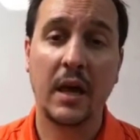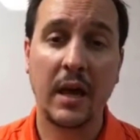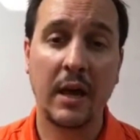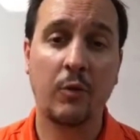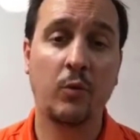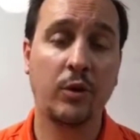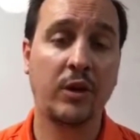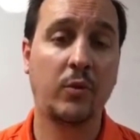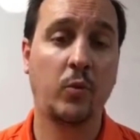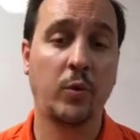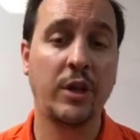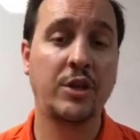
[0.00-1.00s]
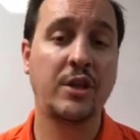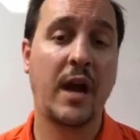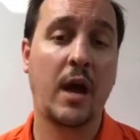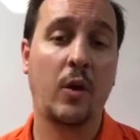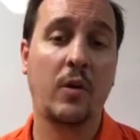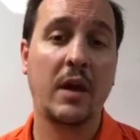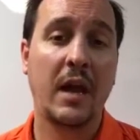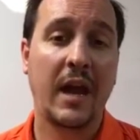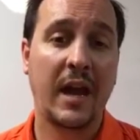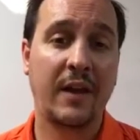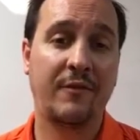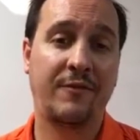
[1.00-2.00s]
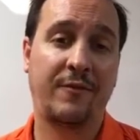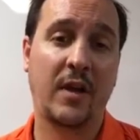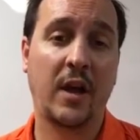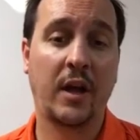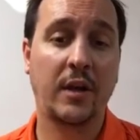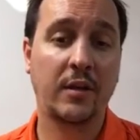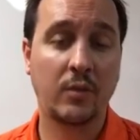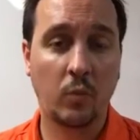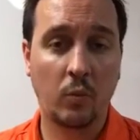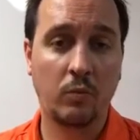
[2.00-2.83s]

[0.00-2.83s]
and really reach out and find,